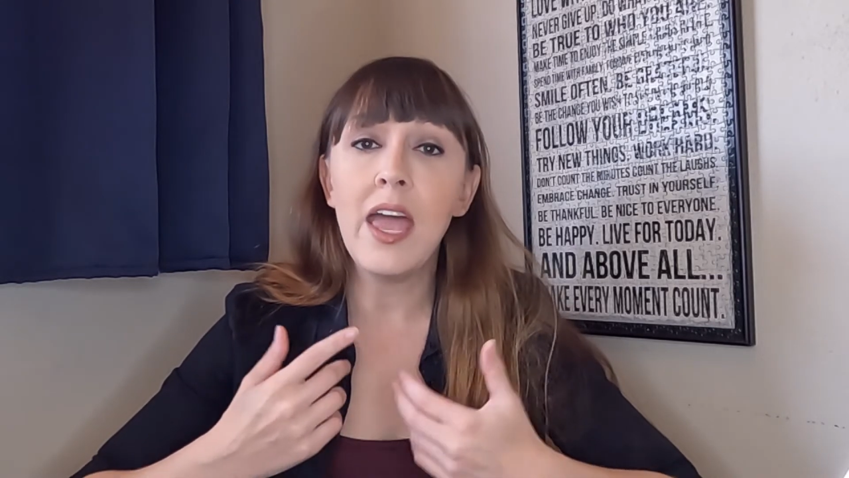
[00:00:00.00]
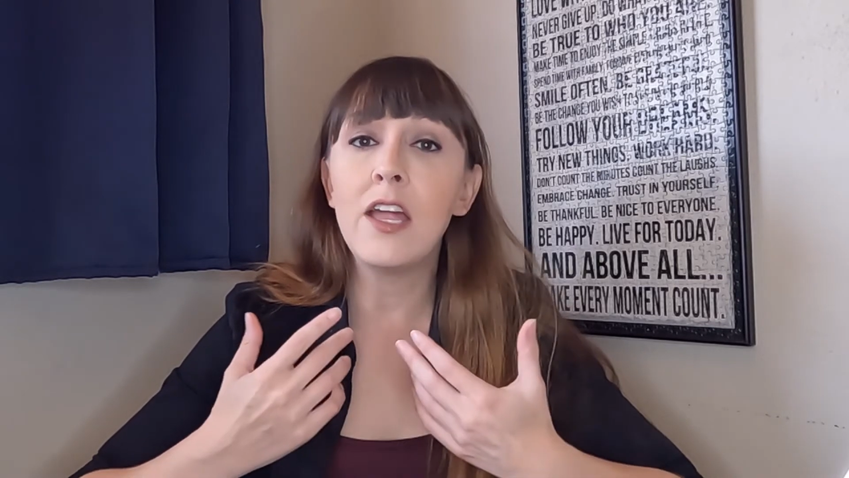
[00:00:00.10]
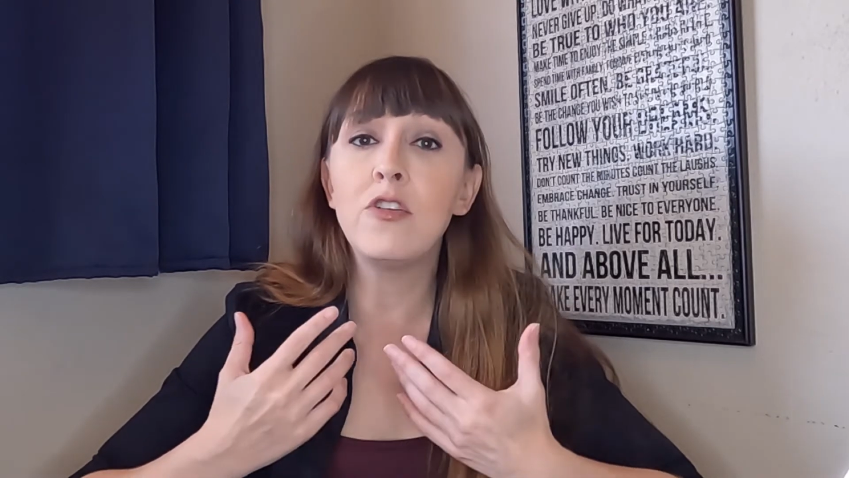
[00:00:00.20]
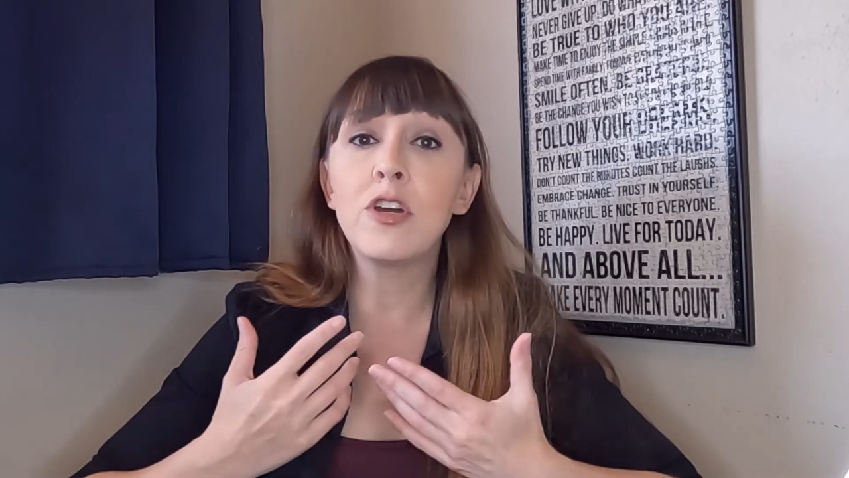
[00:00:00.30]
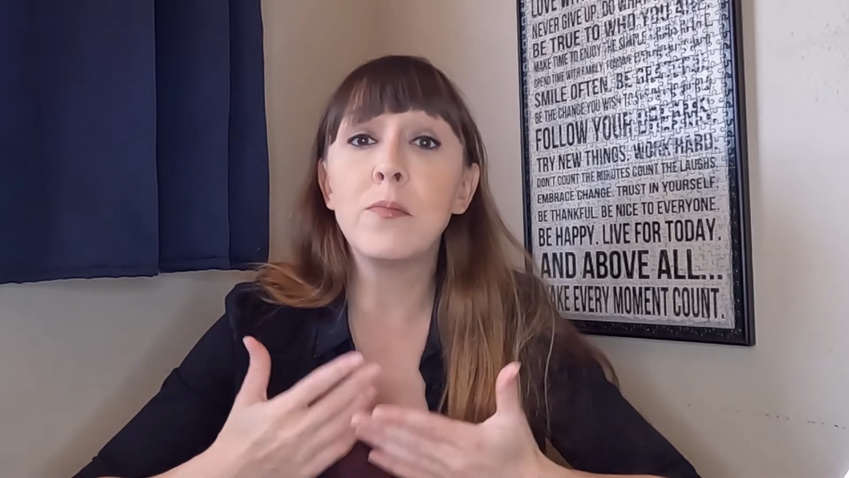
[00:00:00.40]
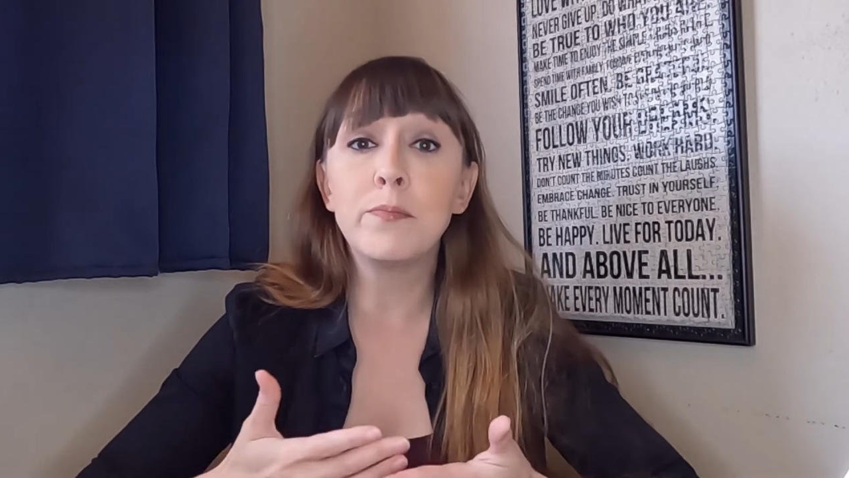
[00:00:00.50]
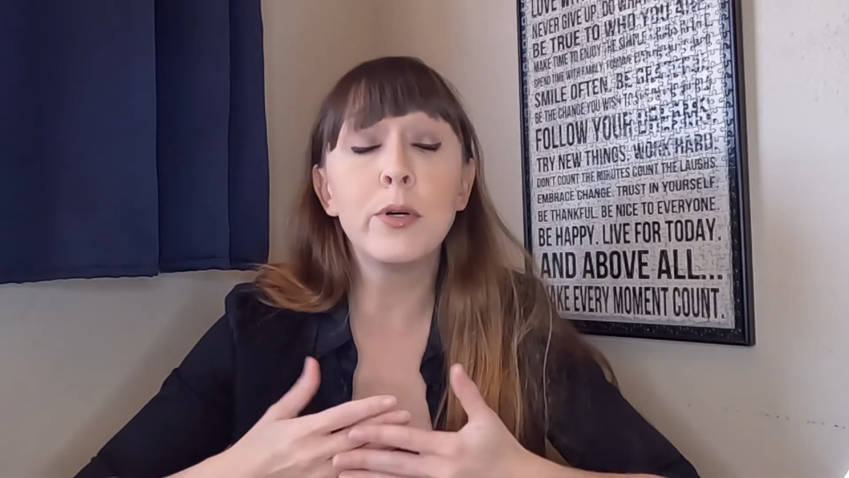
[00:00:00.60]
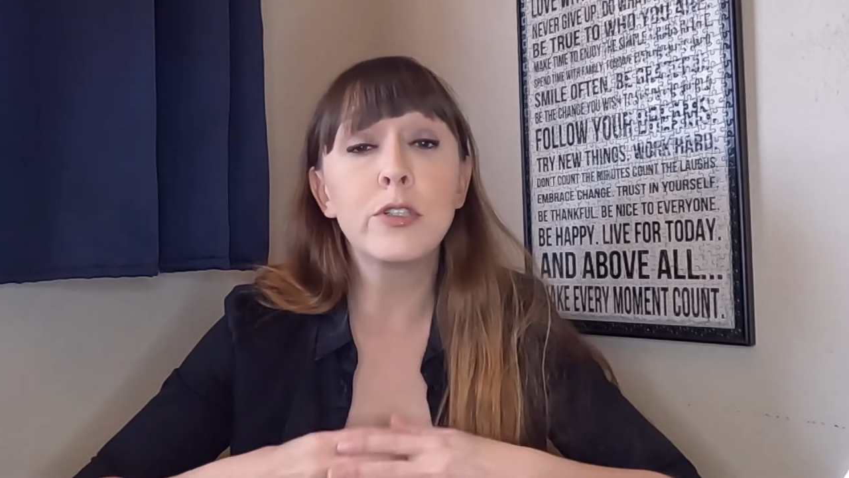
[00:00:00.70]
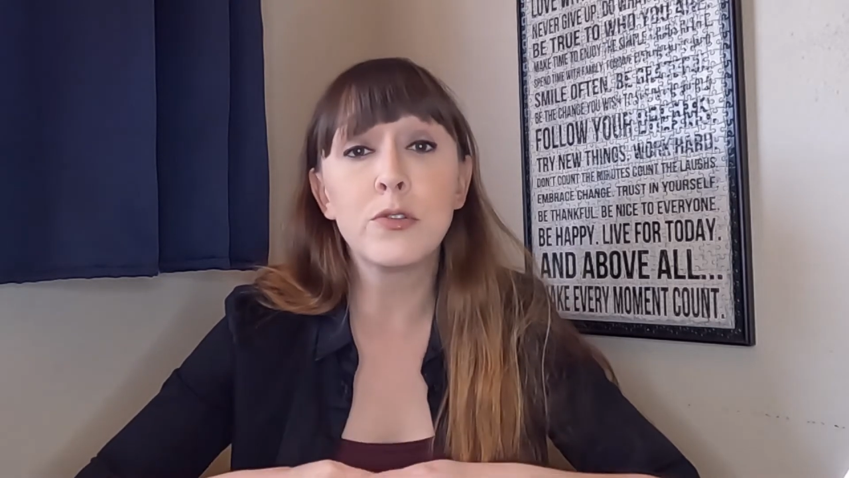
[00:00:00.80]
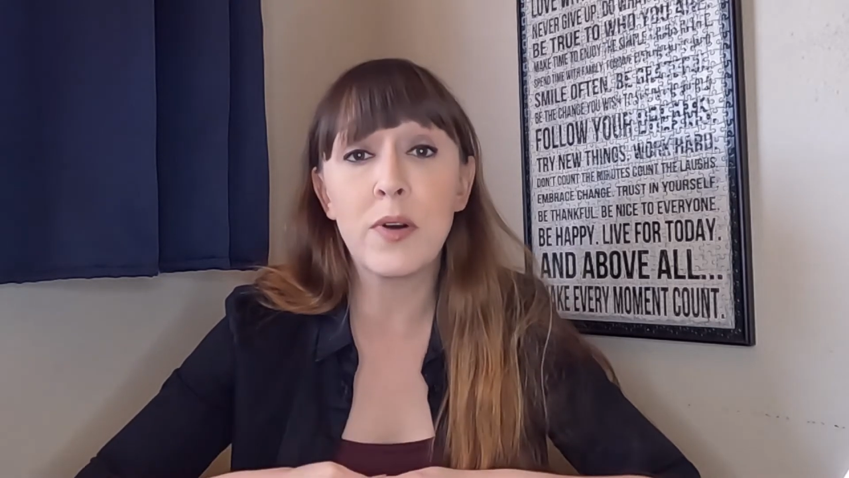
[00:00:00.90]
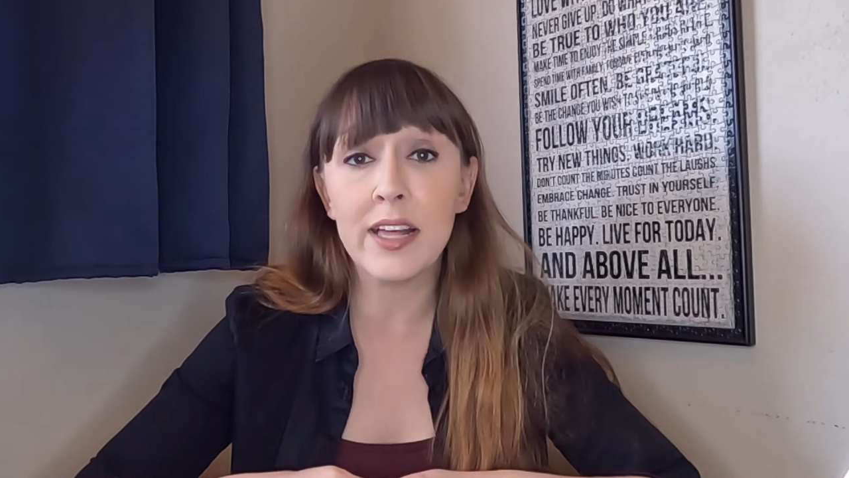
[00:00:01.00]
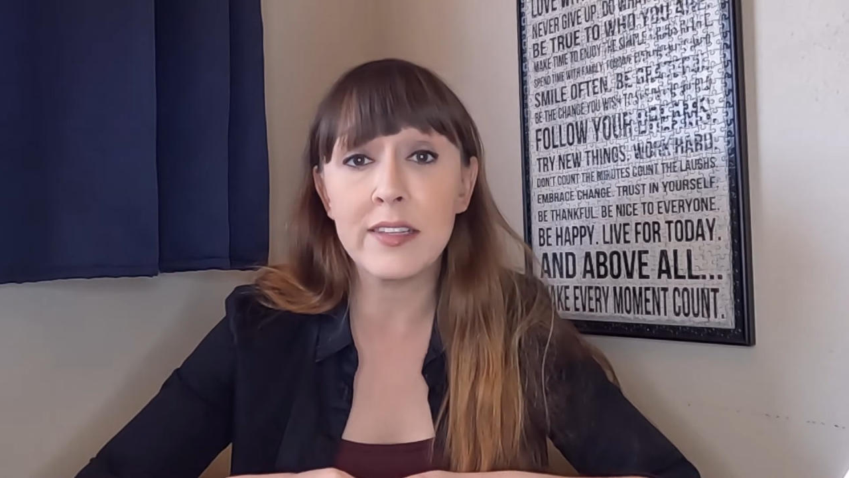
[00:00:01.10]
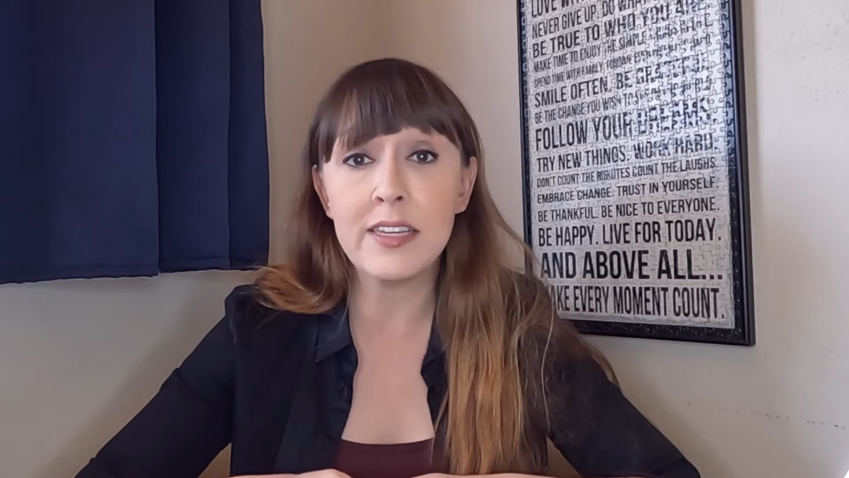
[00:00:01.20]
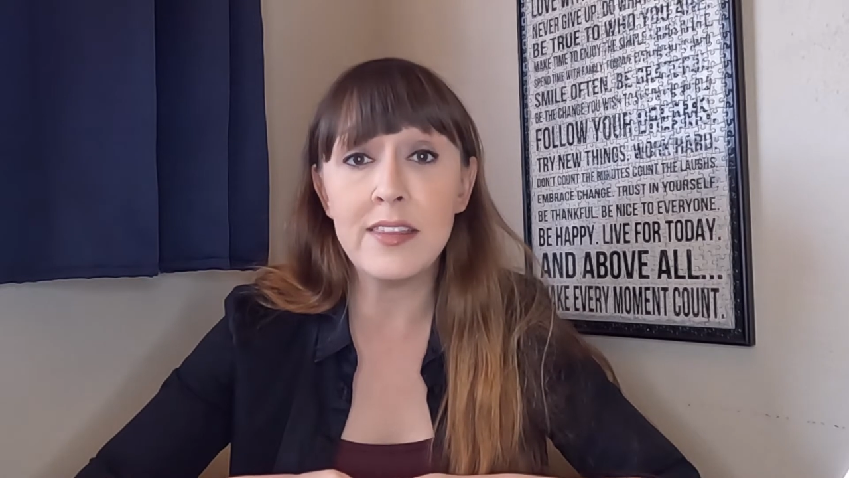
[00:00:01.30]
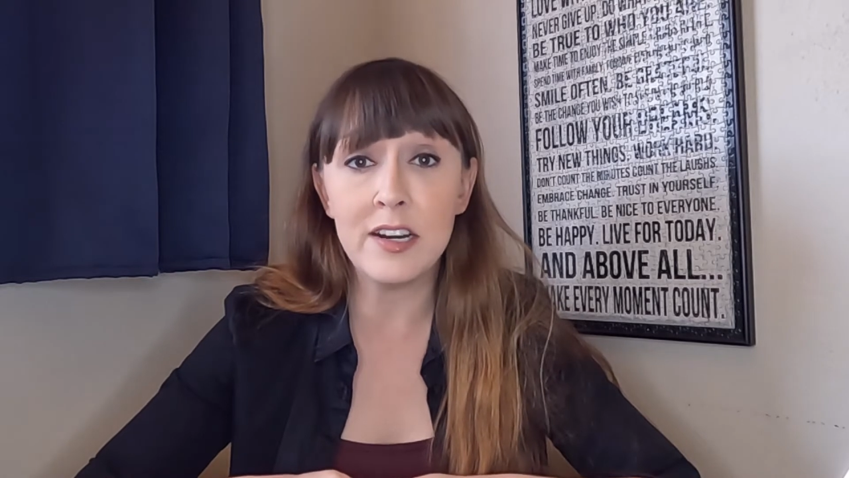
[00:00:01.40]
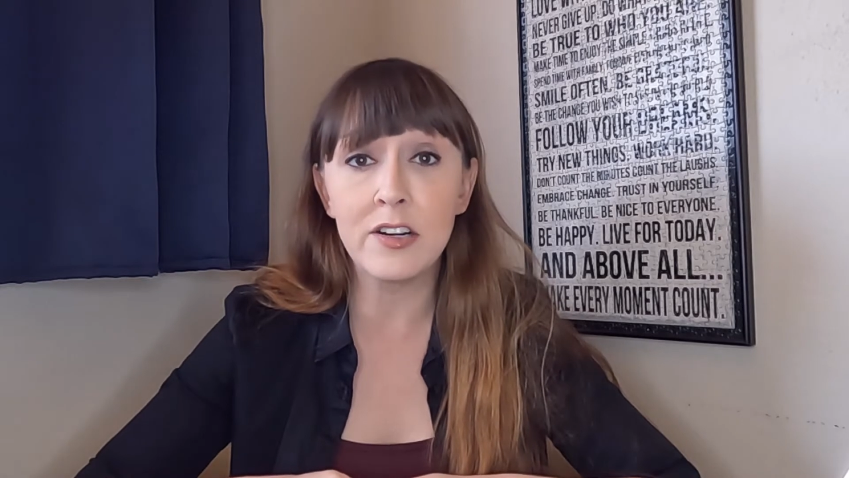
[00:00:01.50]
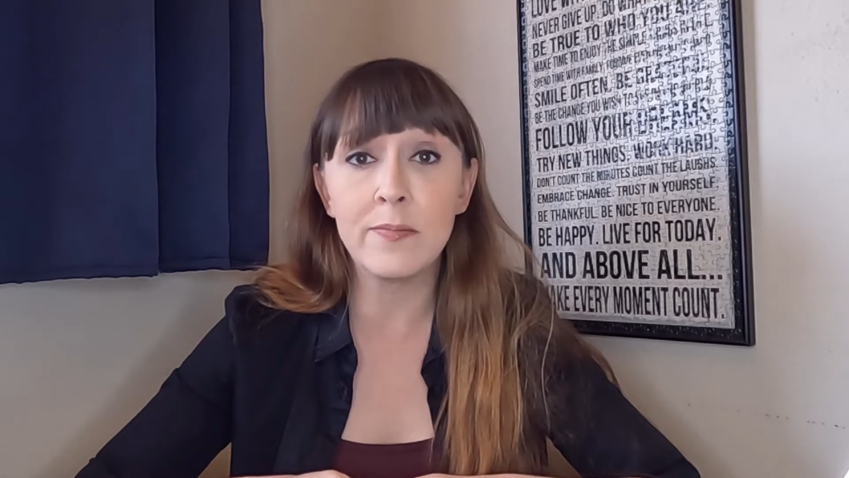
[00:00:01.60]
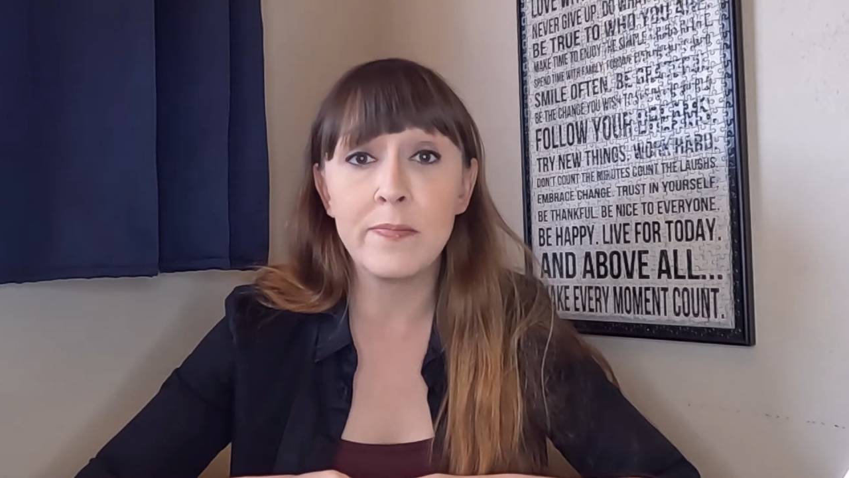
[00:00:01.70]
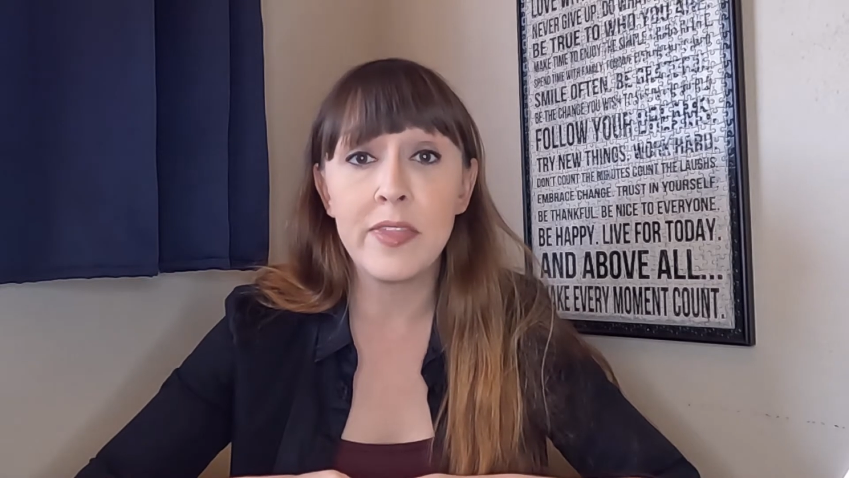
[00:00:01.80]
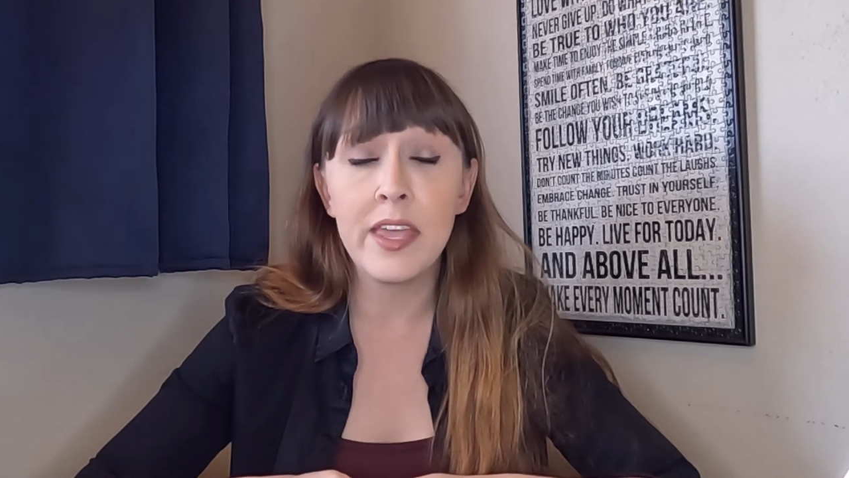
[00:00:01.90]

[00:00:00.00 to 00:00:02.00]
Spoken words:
and you can book directly there.